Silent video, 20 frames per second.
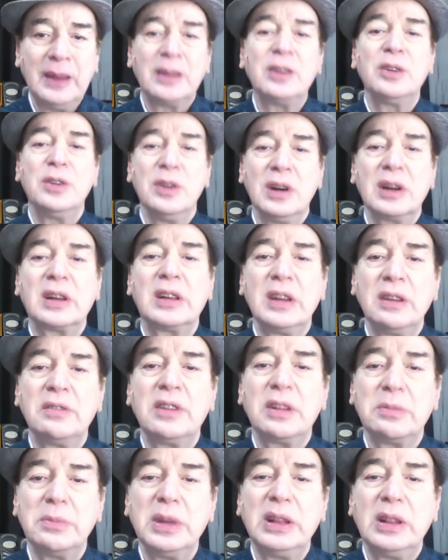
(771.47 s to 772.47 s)
do you agree
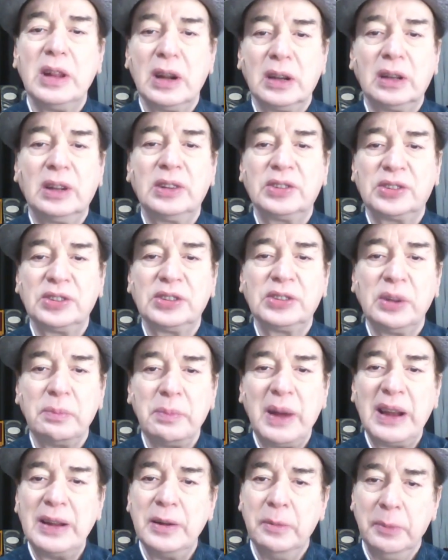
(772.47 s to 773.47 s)
with me that this is a
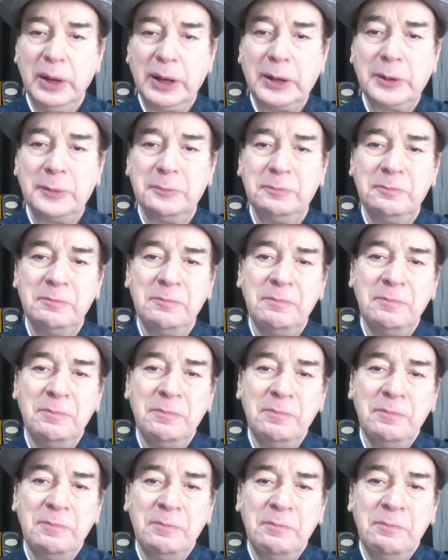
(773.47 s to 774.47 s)
pandemic?
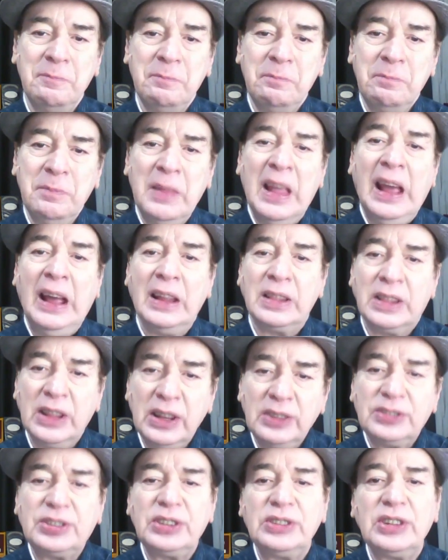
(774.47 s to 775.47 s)
And
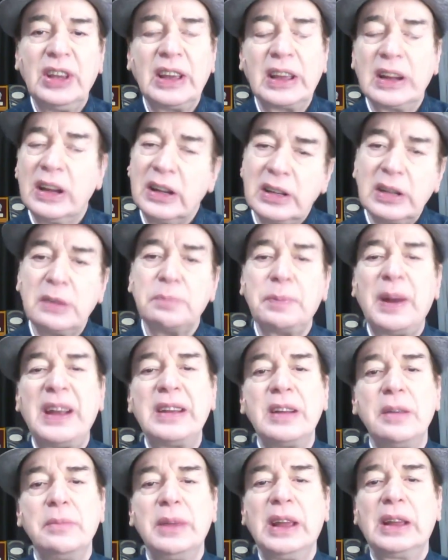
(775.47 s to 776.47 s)
this is a greater
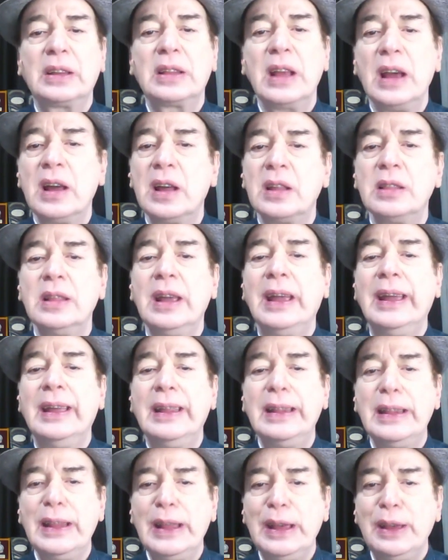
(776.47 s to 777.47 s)
pandemic than
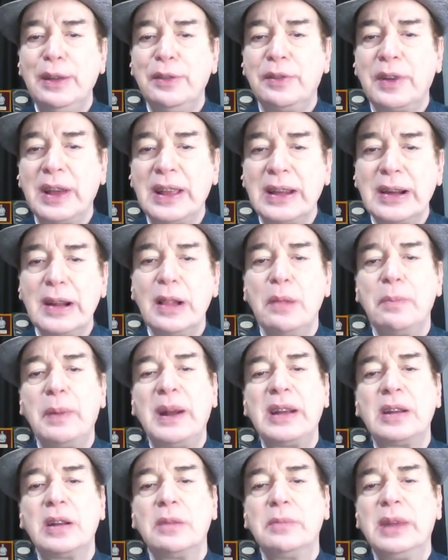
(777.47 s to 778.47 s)
any viral
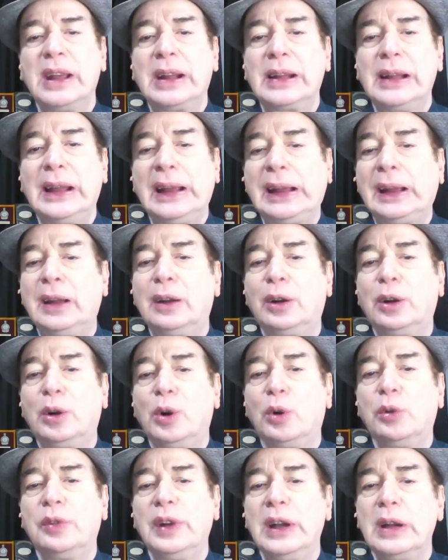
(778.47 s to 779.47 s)
pandemic like
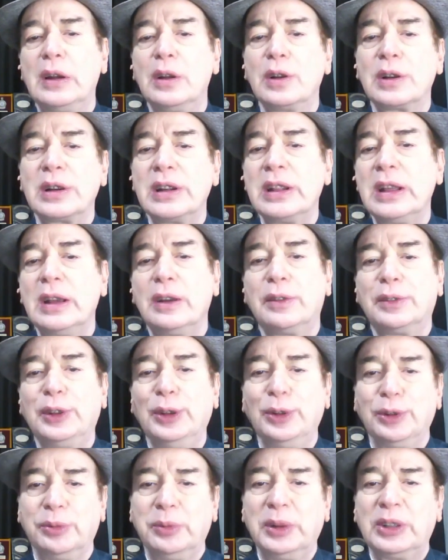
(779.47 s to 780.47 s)
COVID or any of
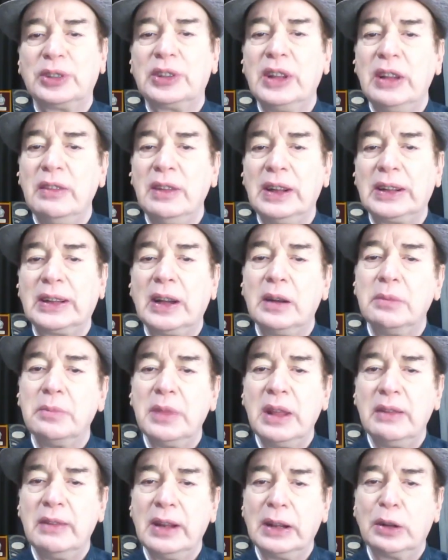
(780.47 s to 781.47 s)
those, because they will
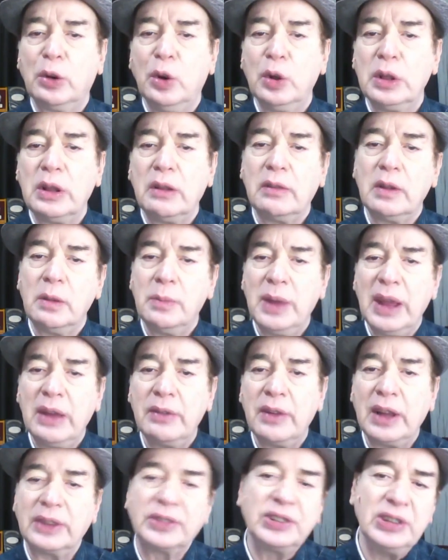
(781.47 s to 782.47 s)
come, they will go, there will be
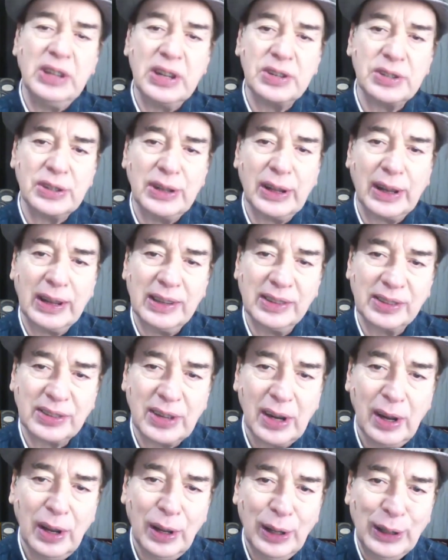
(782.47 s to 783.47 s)
a vaccination against